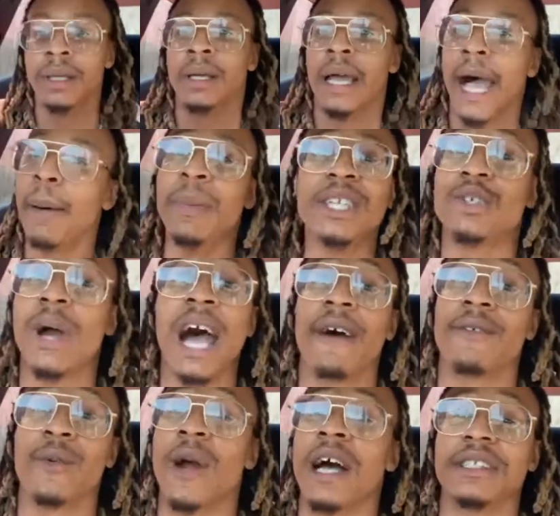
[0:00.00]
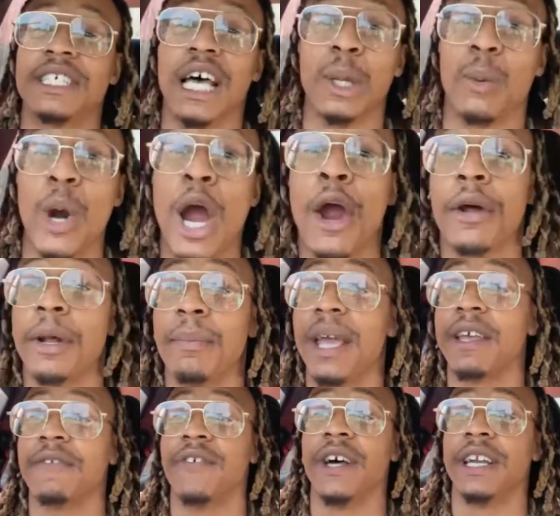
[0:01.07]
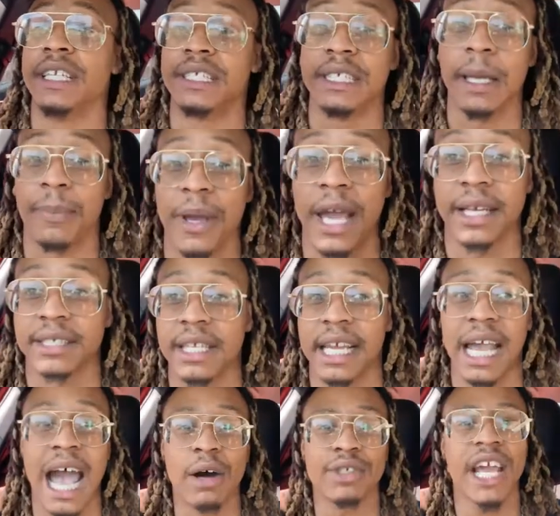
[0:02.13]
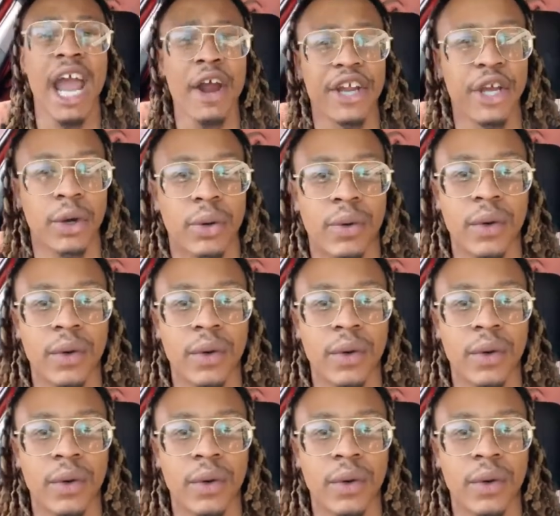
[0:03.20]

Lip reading: I'm gonna drive around and tell the world I'm making fun of this simp ass nigga. How dare you?